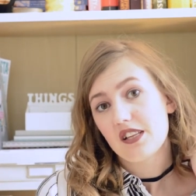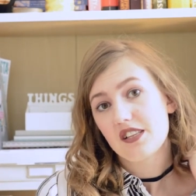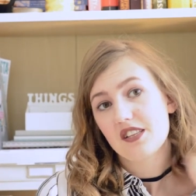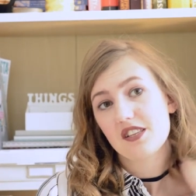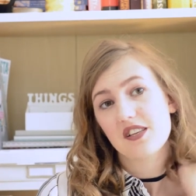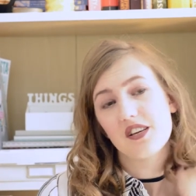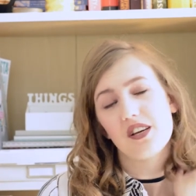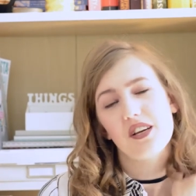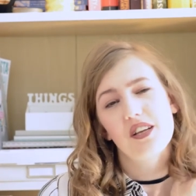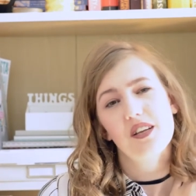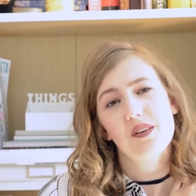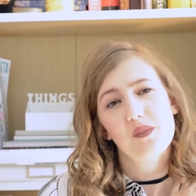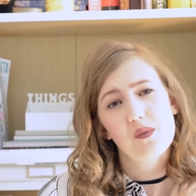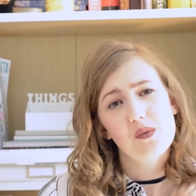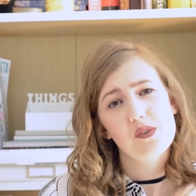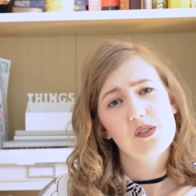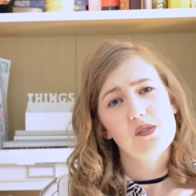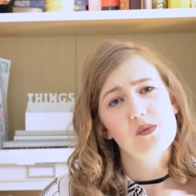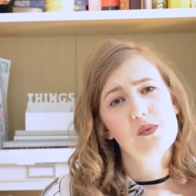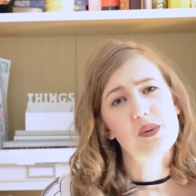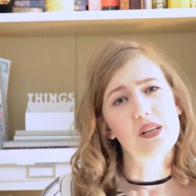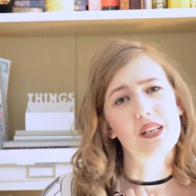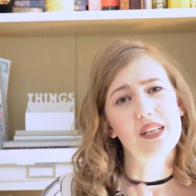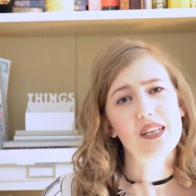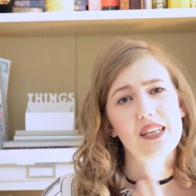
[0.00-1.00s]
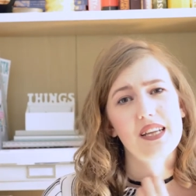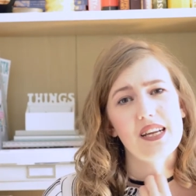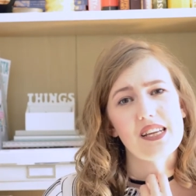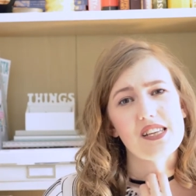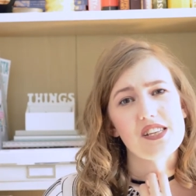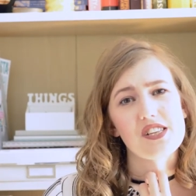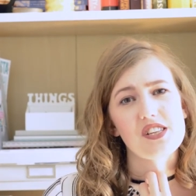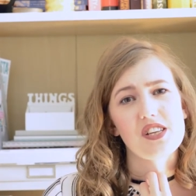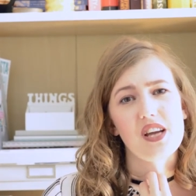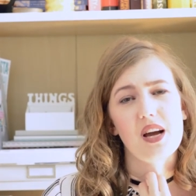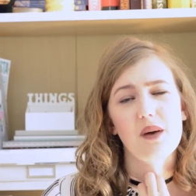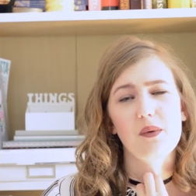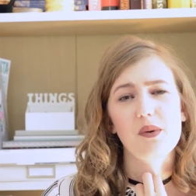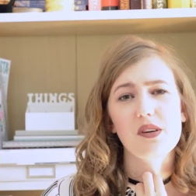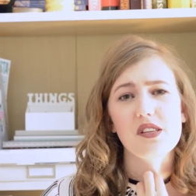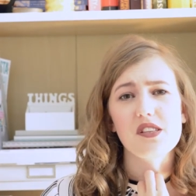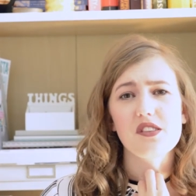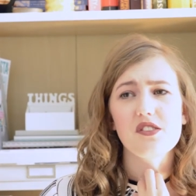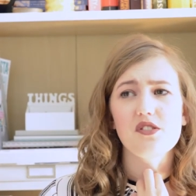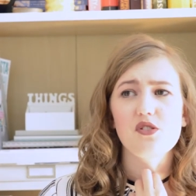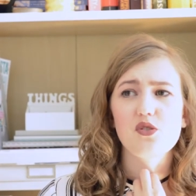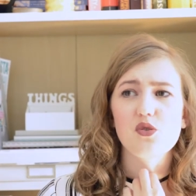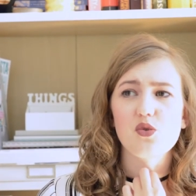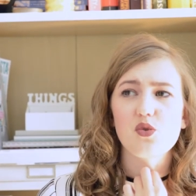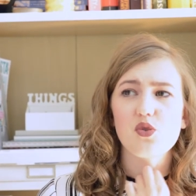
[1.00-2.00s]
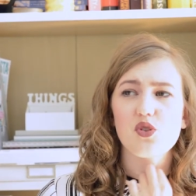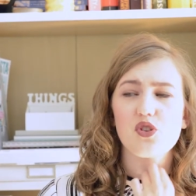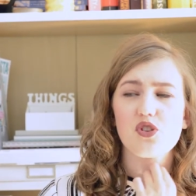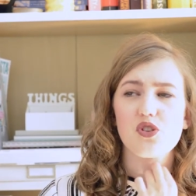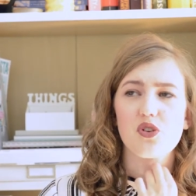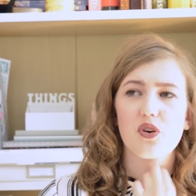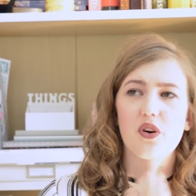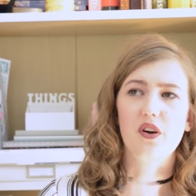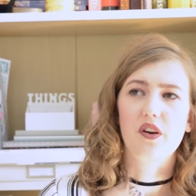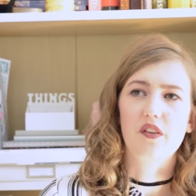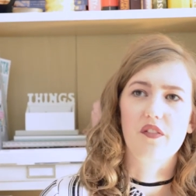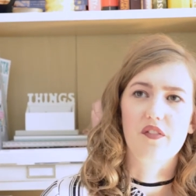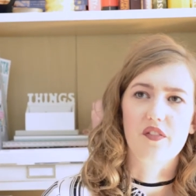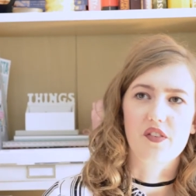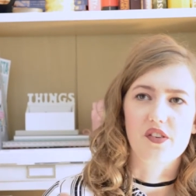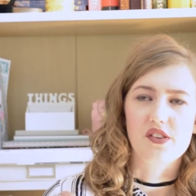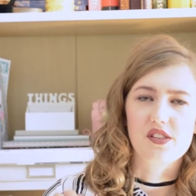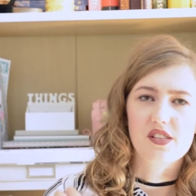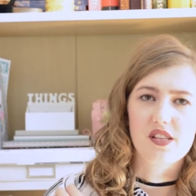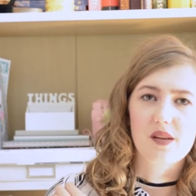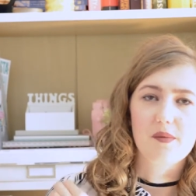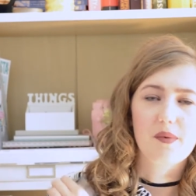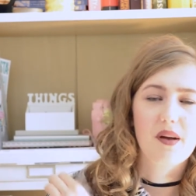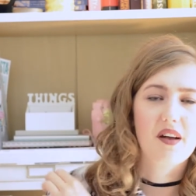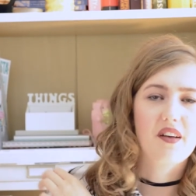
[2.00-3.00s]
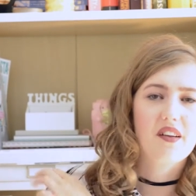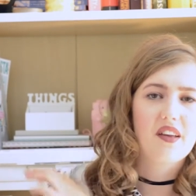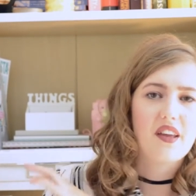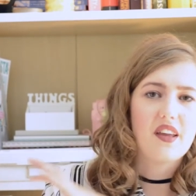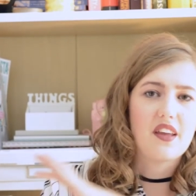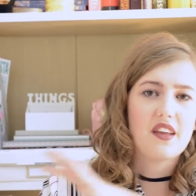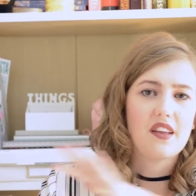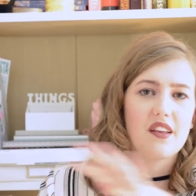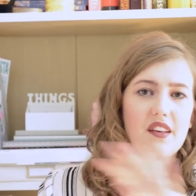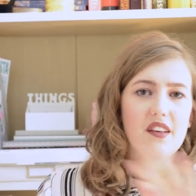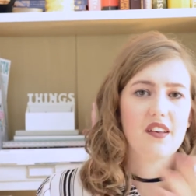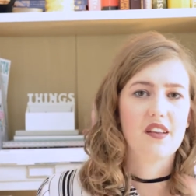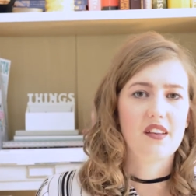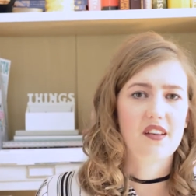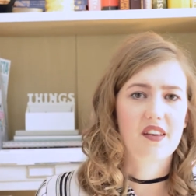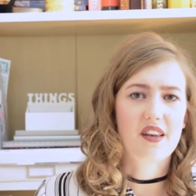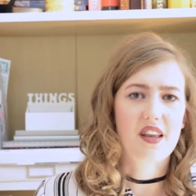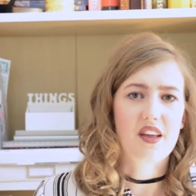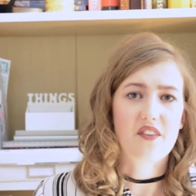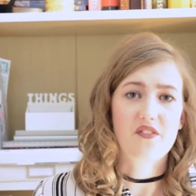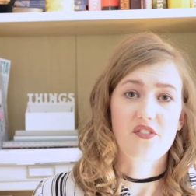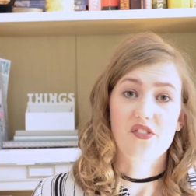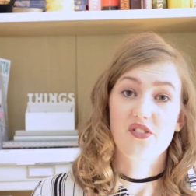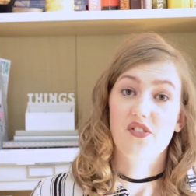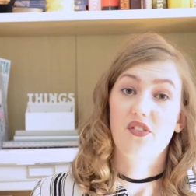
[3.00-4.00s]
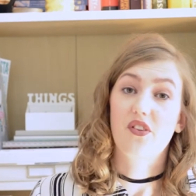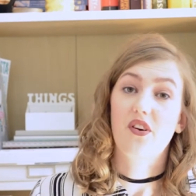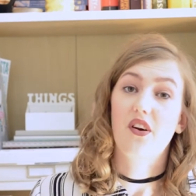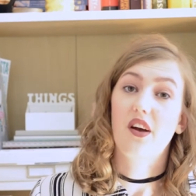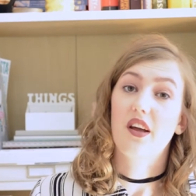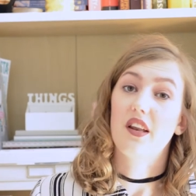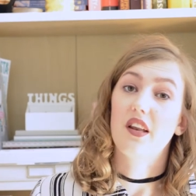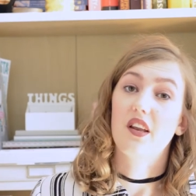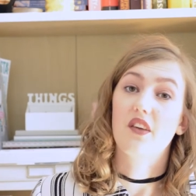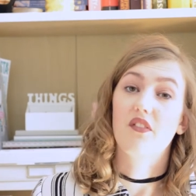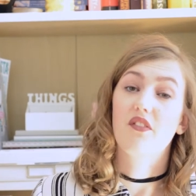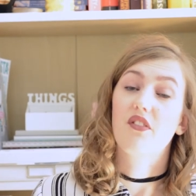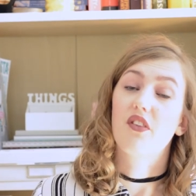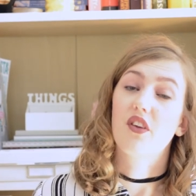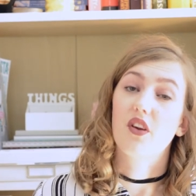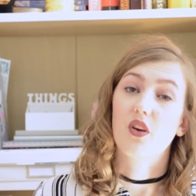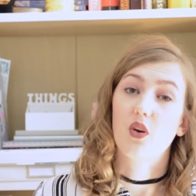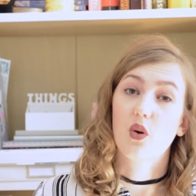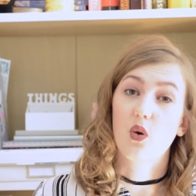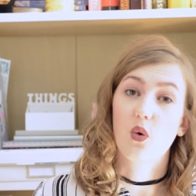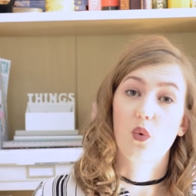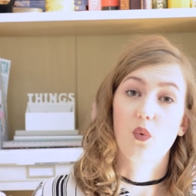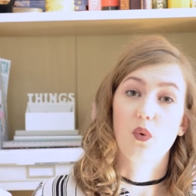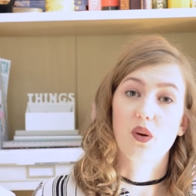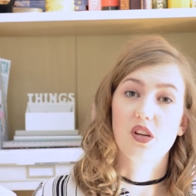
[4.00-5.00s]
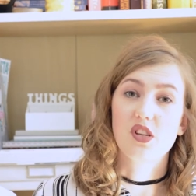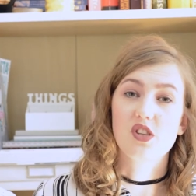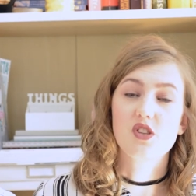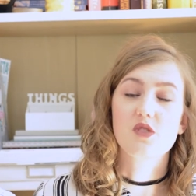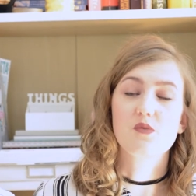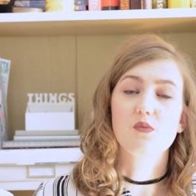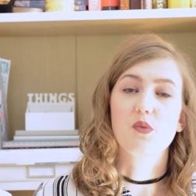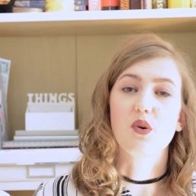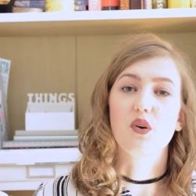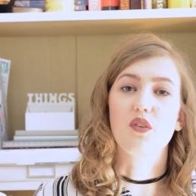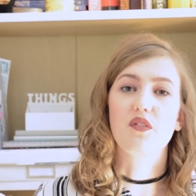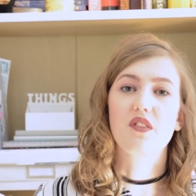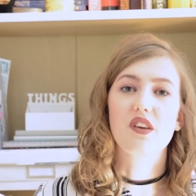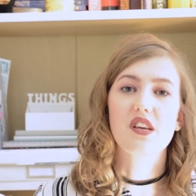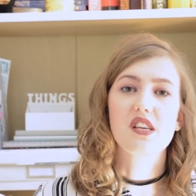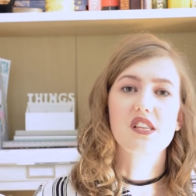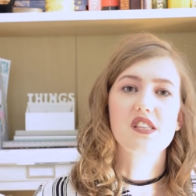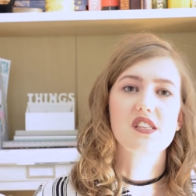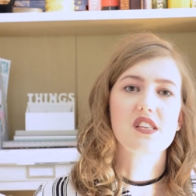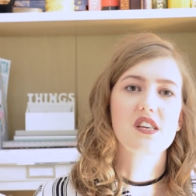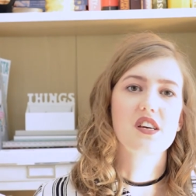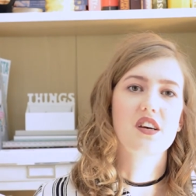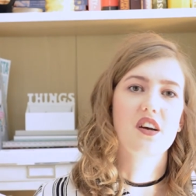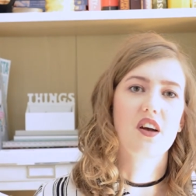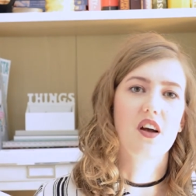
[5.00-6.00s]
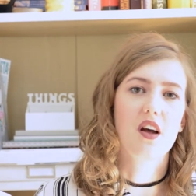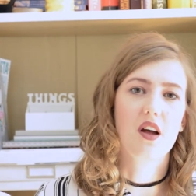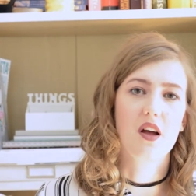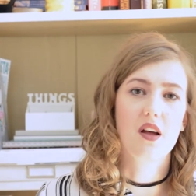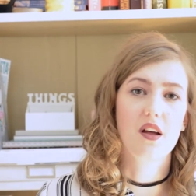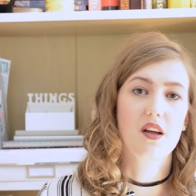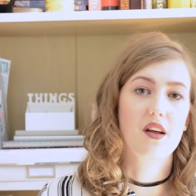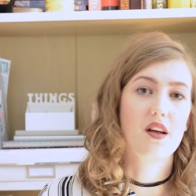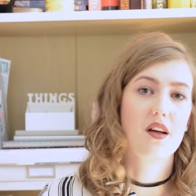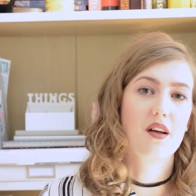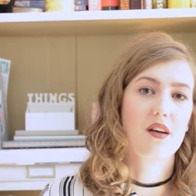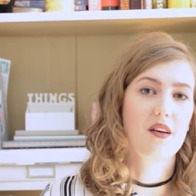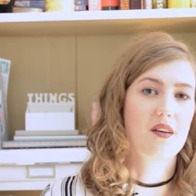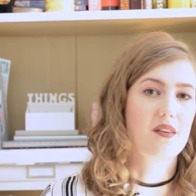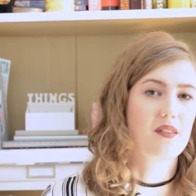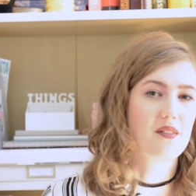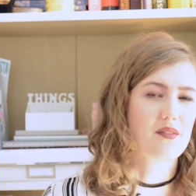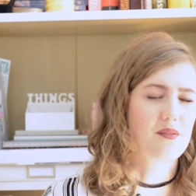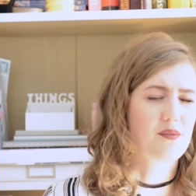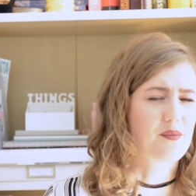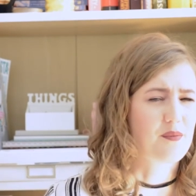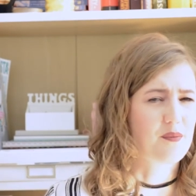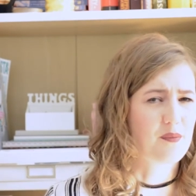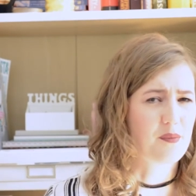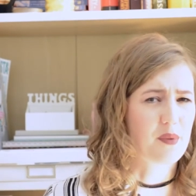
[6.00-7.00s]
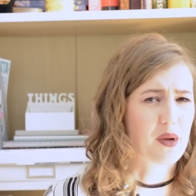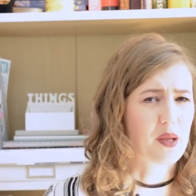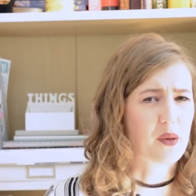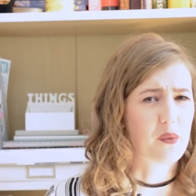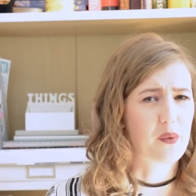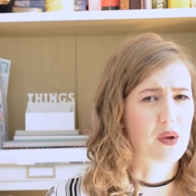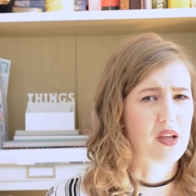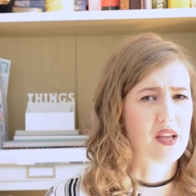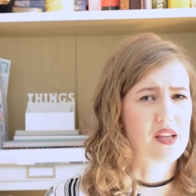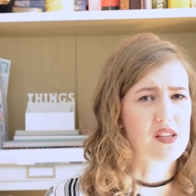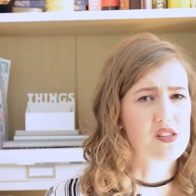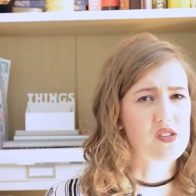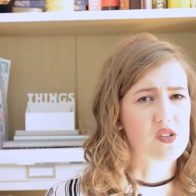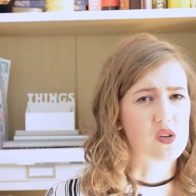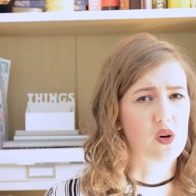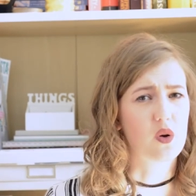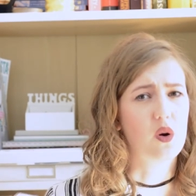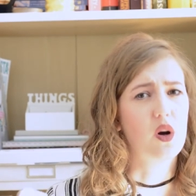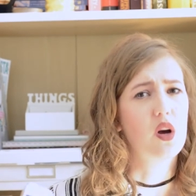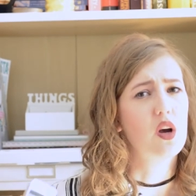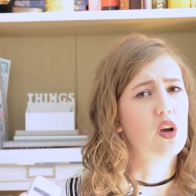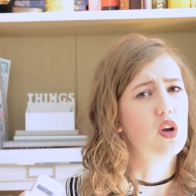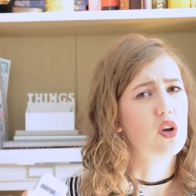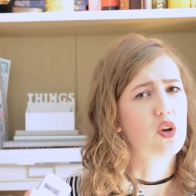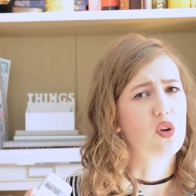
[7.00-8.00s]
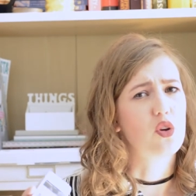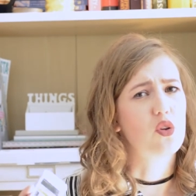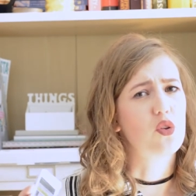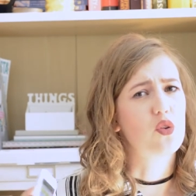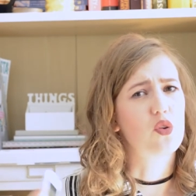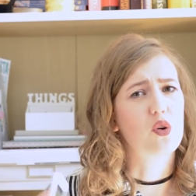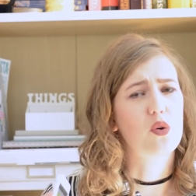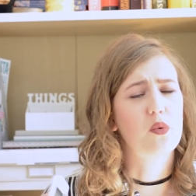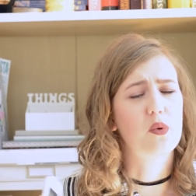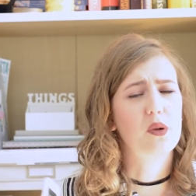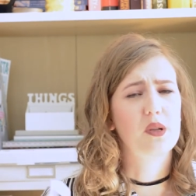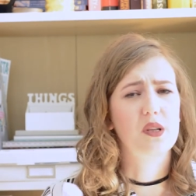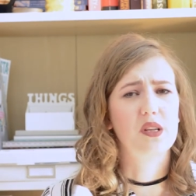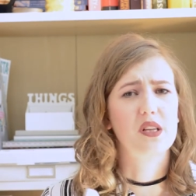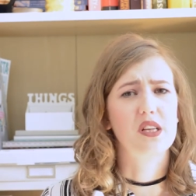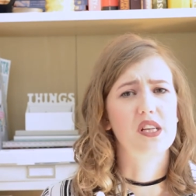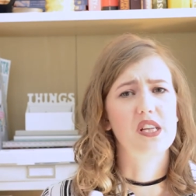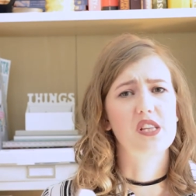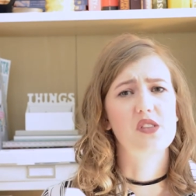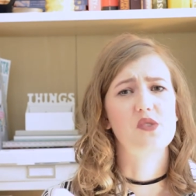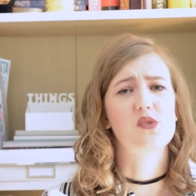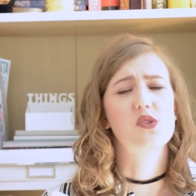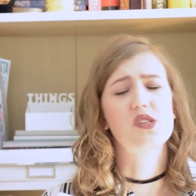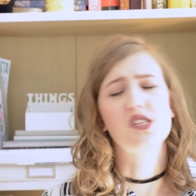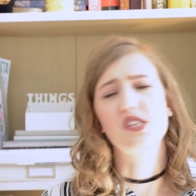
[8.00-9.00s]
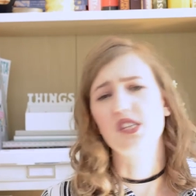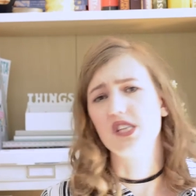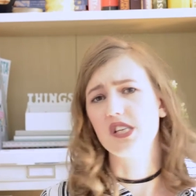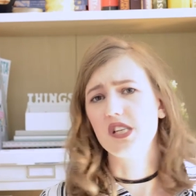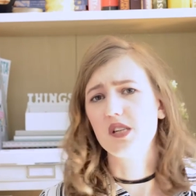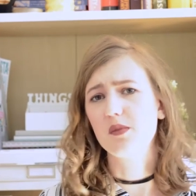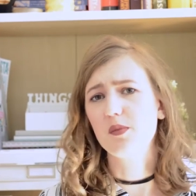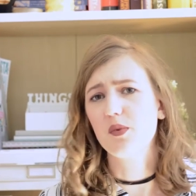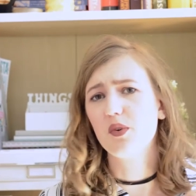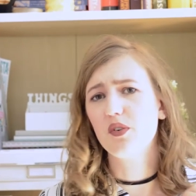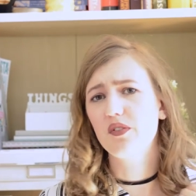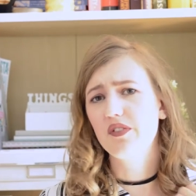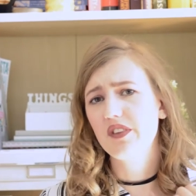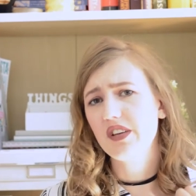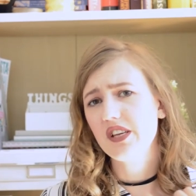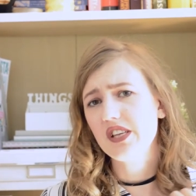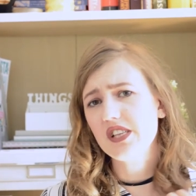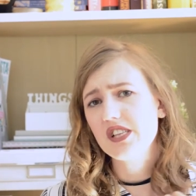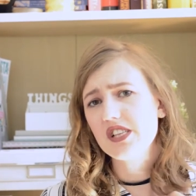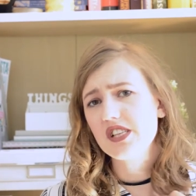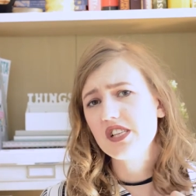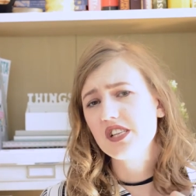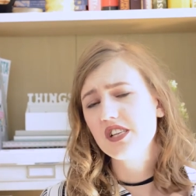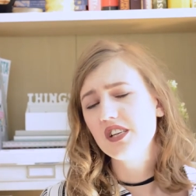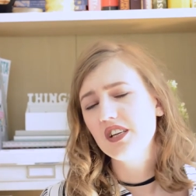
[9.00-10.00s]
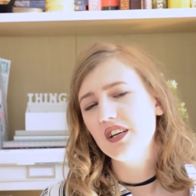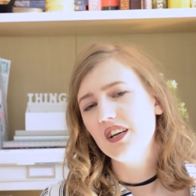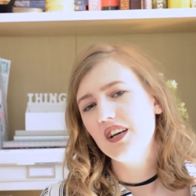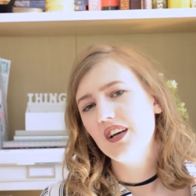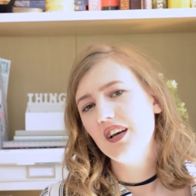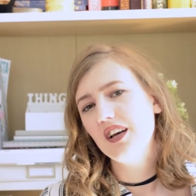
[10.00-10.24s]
it was really nice. I wasn't too sure the first time. I never saw any of the Good Witch movies, by the way. So you don't really need to see the movies